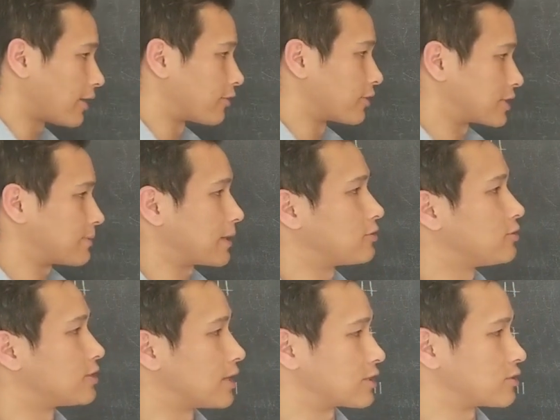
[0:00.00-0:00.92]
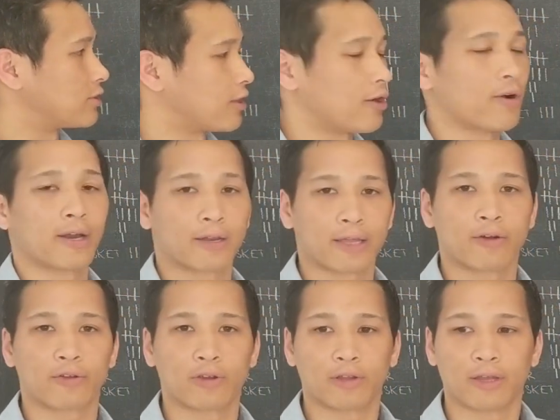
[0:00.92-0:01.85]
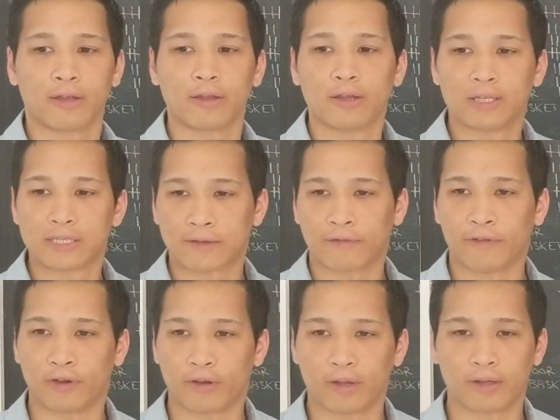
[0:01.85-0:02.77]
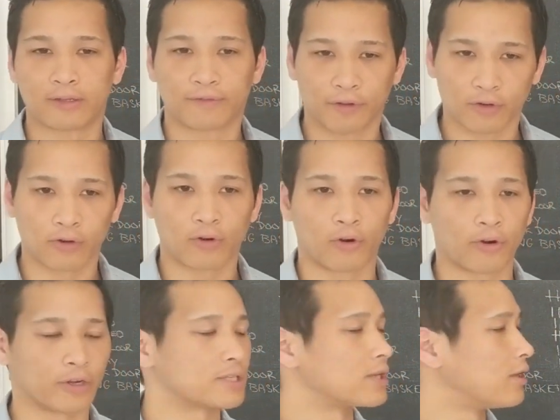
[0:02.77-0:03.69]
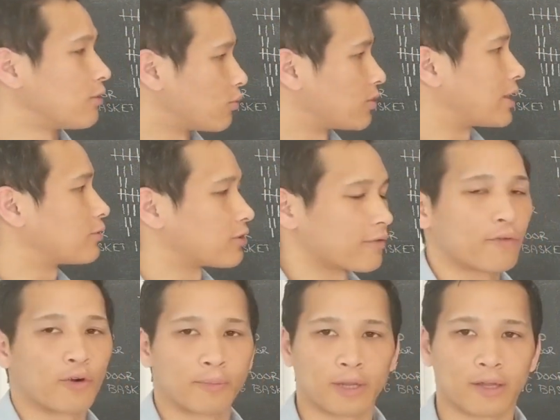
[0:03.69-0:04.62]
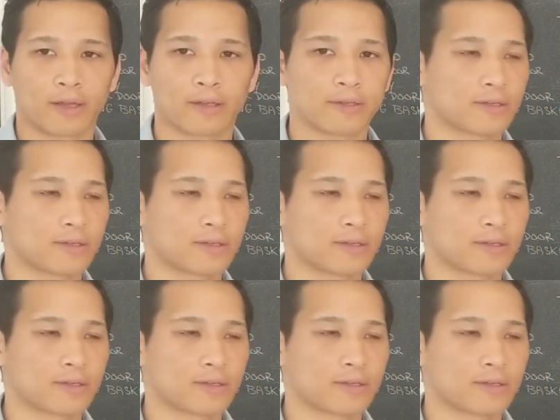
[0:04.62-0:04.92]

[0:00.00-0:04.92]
I don't expect you to actually know how to calculate spirit and spherical coordinates without the formulae.